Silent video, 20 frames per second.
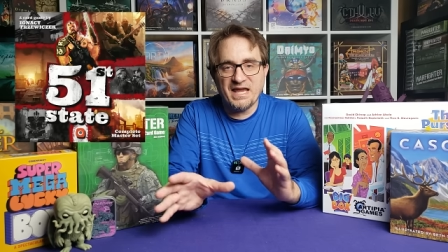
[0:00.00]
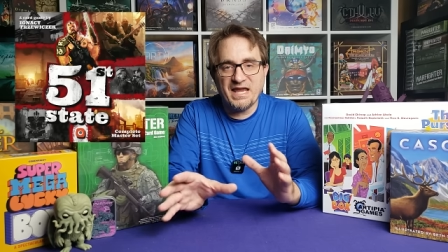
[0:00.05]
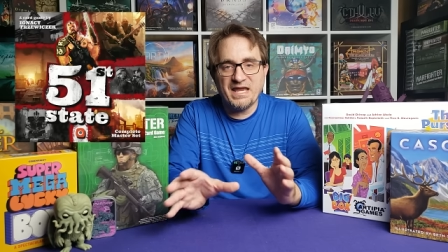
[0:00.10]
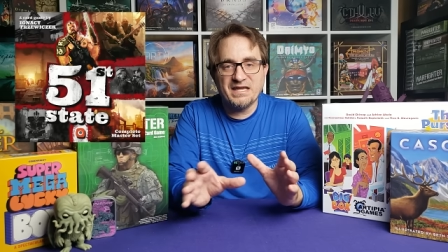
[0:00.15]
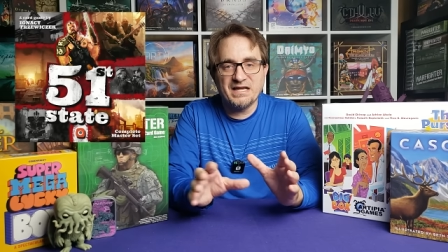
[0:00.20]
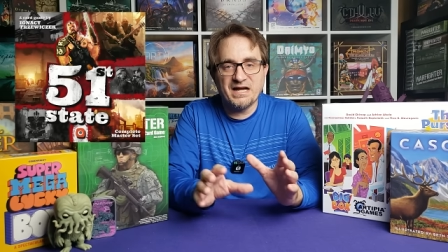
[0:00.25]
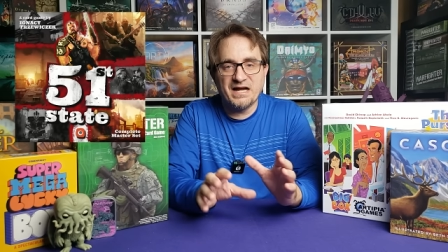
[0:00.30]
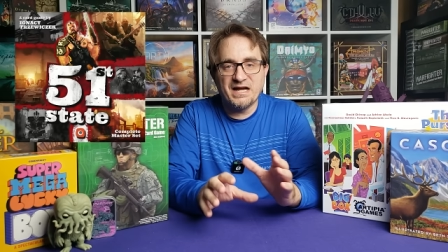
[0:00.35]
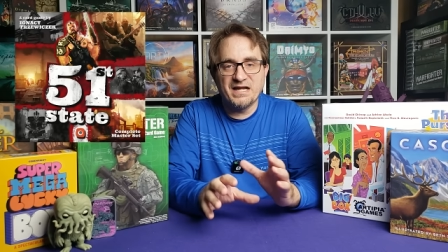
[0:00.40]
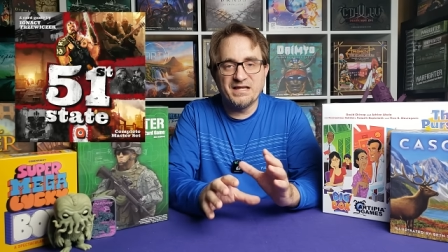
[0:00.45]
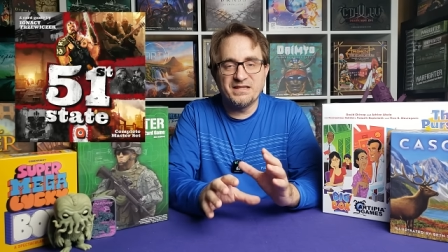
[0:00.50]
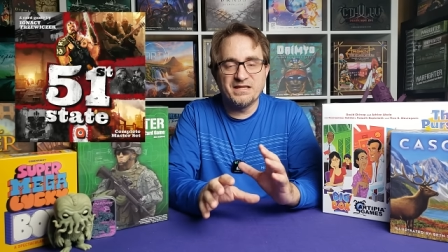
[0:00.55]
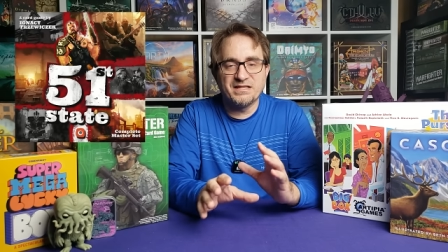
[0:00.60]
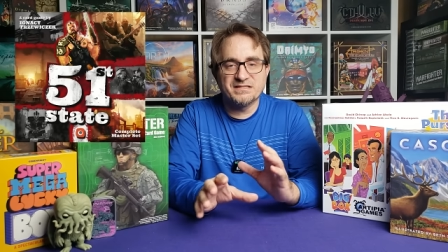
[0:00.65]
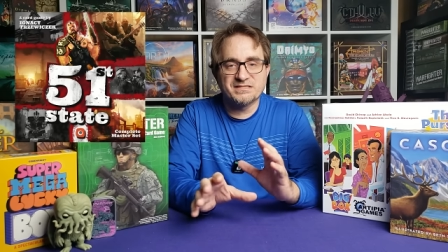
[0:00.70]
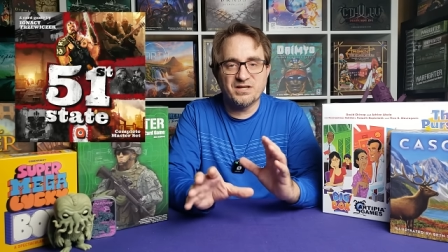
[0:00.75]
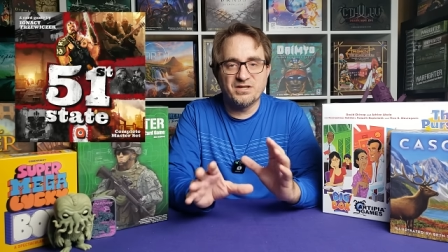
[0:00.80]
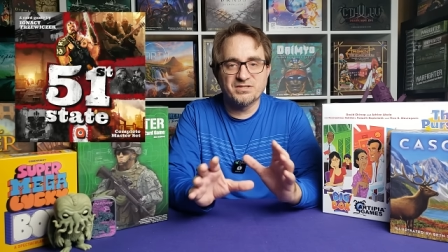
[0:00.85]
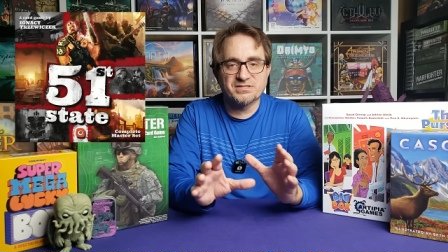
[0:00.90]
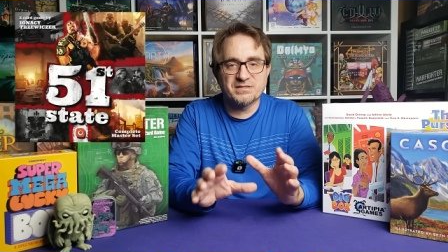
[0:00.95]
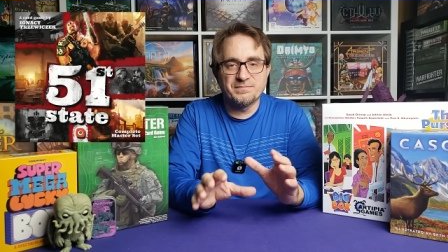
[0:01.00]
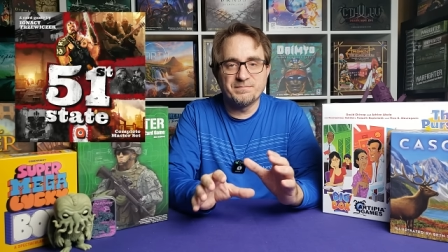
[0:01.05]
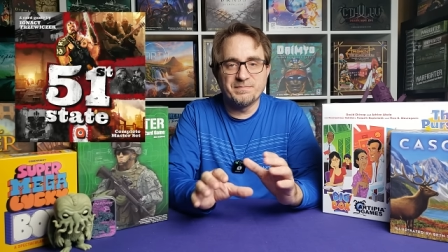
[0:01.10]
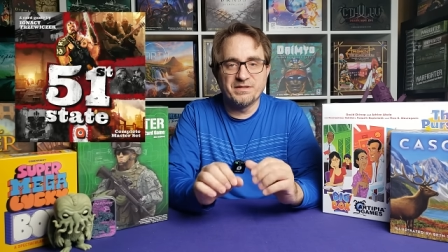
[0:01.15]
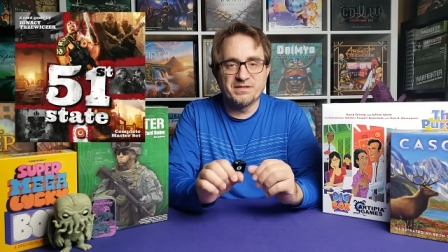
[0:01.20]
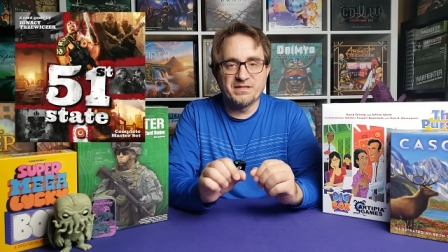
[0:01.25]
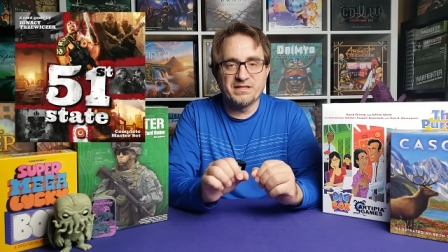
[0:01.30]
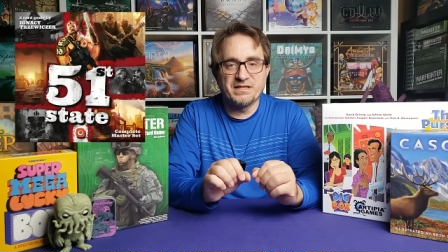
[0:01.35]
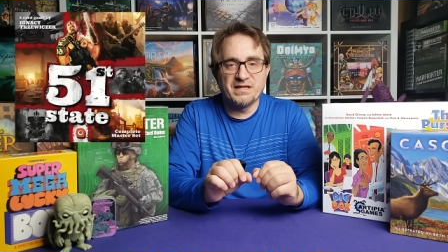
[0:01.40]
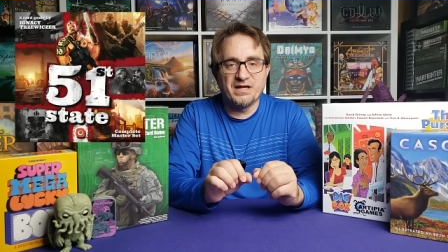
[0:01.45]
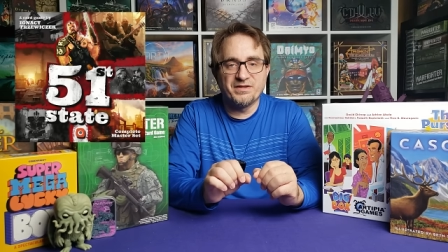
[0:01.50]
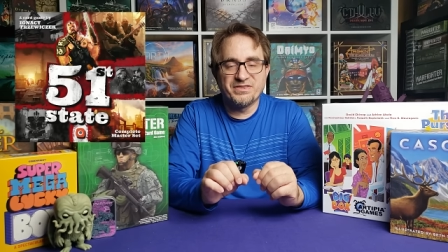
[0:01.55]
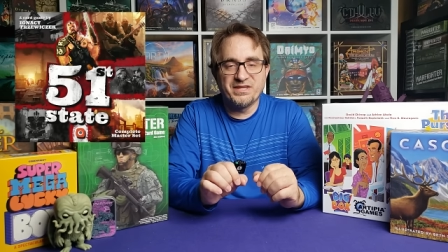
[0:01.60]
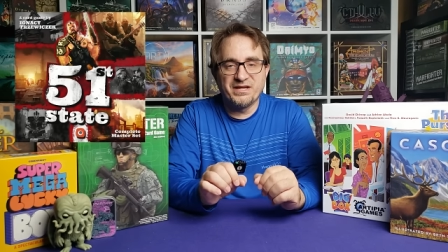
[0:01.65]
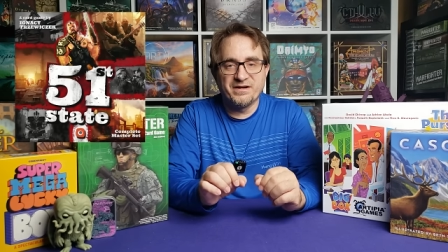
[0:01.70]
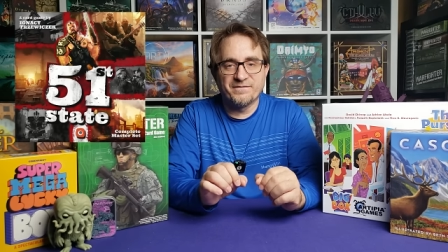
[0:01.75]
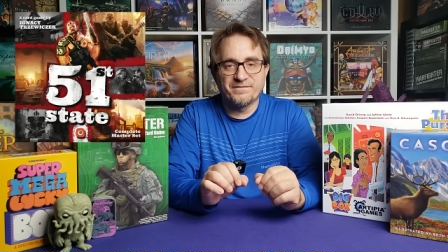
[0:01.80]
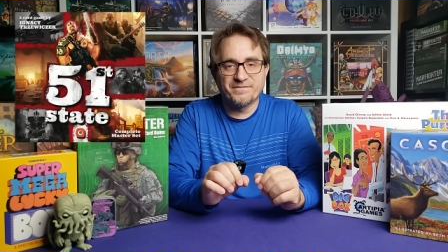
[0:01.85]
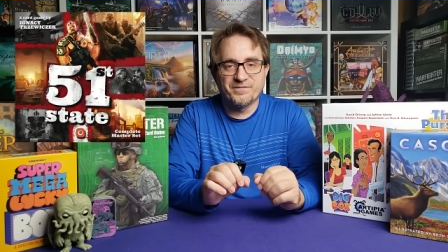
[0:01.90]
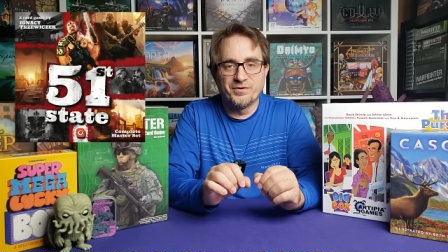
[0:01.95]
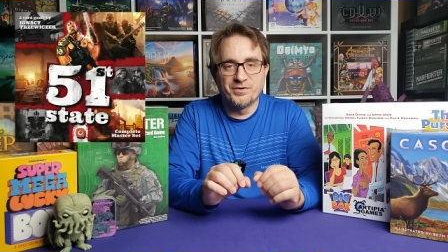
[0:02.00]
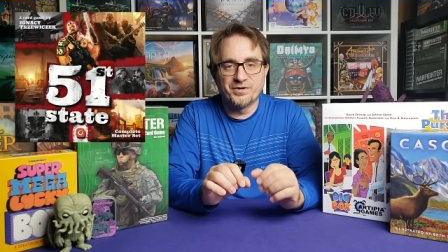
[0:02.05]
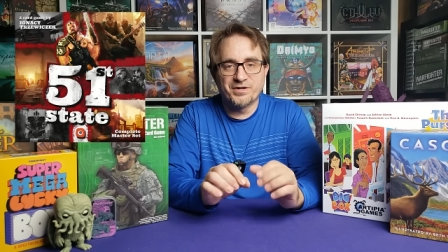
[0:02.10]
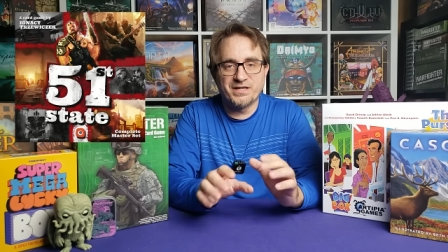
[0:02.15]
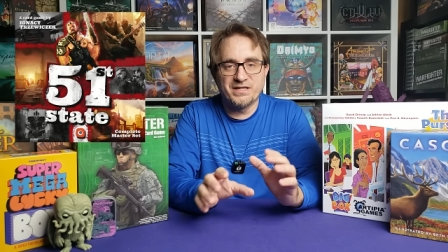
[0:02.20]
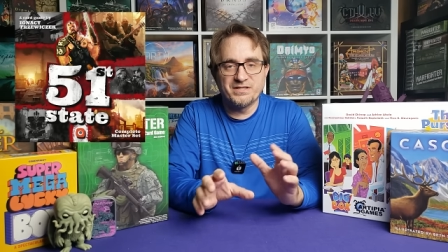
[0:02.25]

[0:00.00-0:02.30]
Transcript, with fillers: AI that's also building out their fort